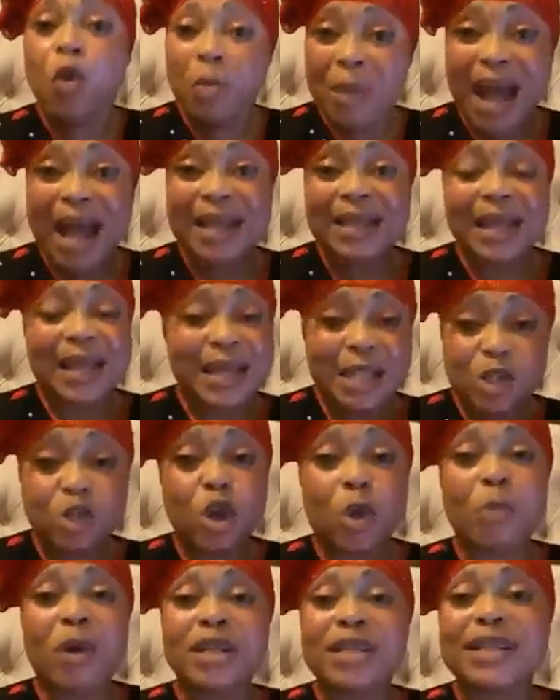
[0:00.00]
woman
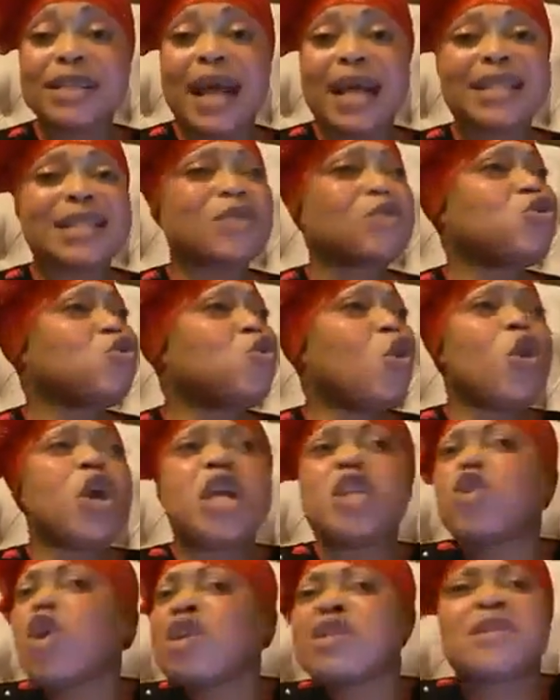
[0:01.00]
is somebody that,
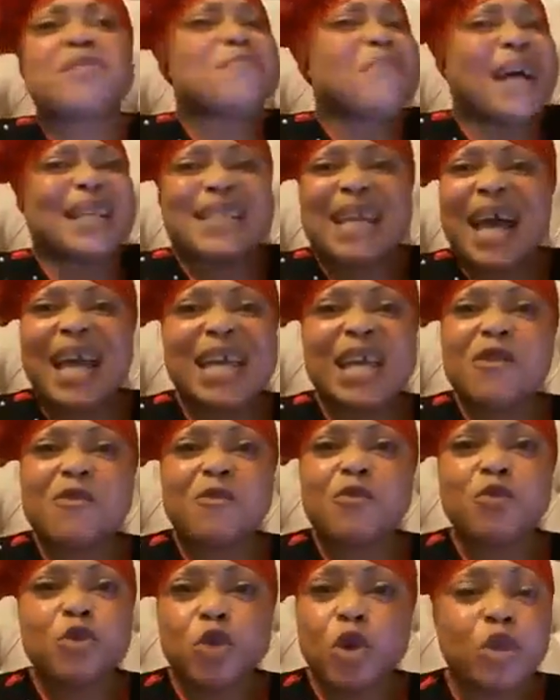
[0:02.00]
no, it doesn't matter
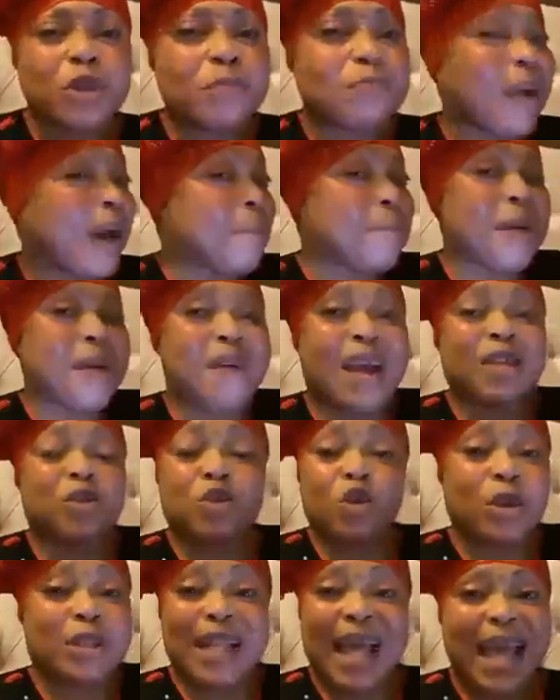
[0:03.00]
if, you know, my
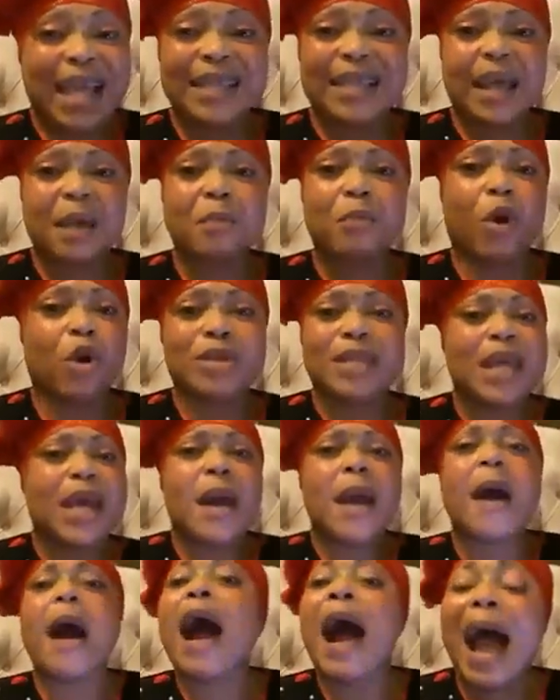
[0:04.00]
parents don't like them,
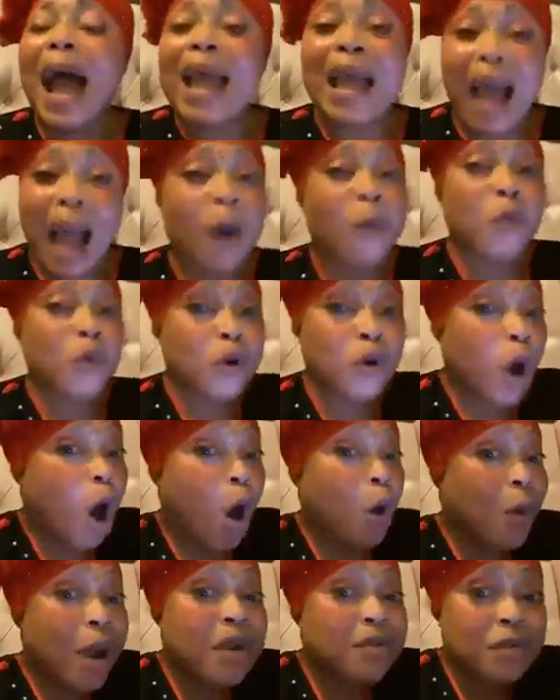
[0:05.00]
but I
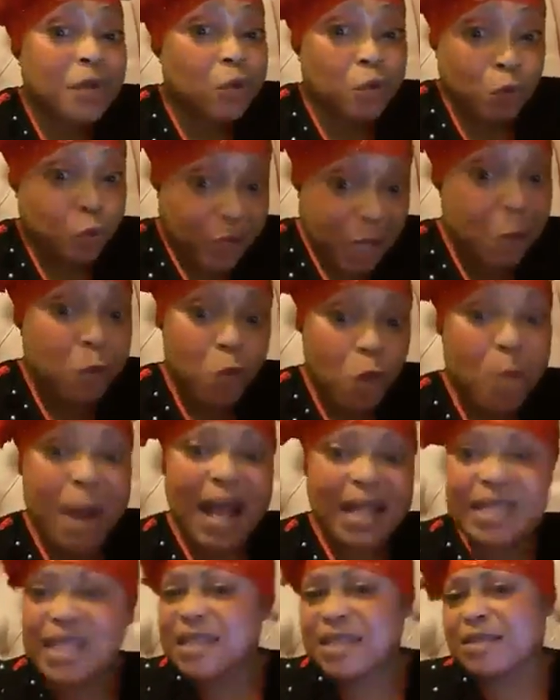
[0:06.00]
will always, the
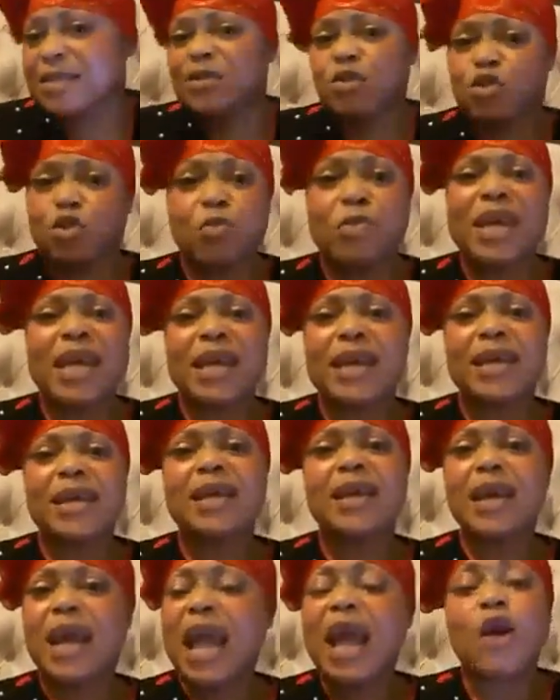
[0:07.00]
woman is, to
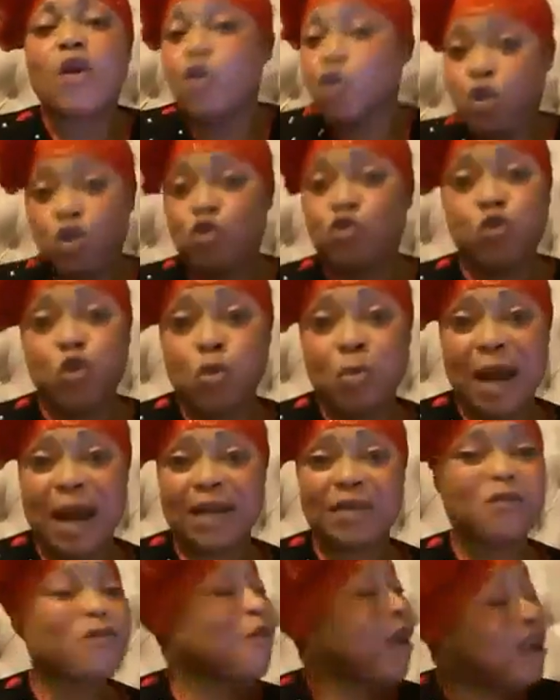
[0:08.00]
me, a good
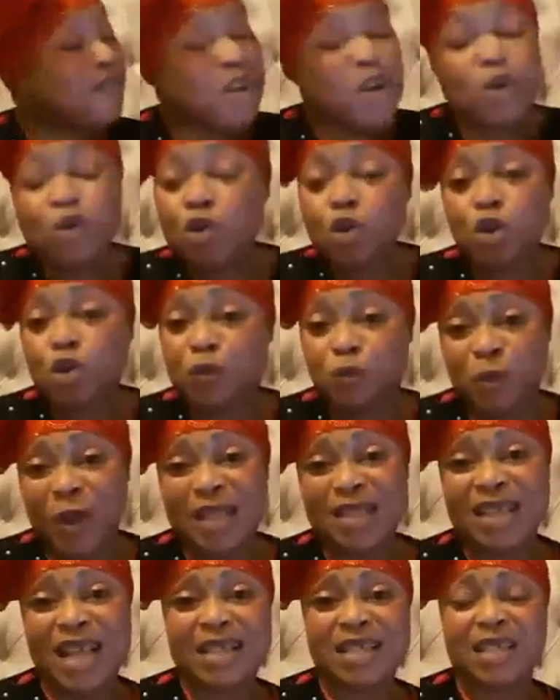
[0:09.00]
woman. Very good,
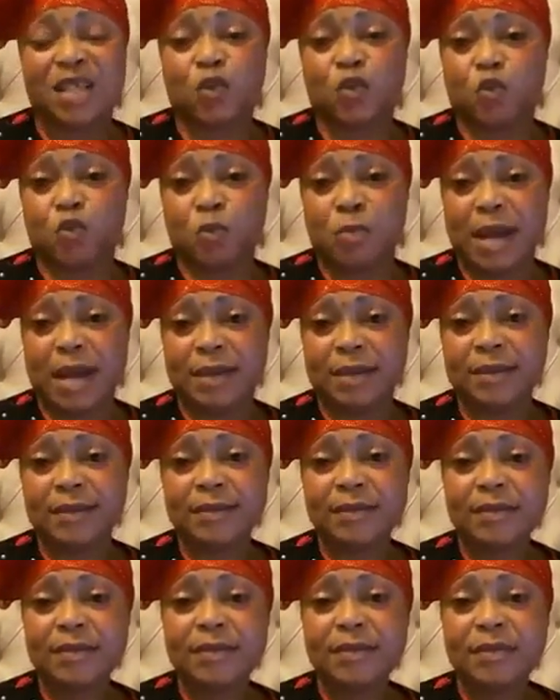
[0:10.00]
fantastic woman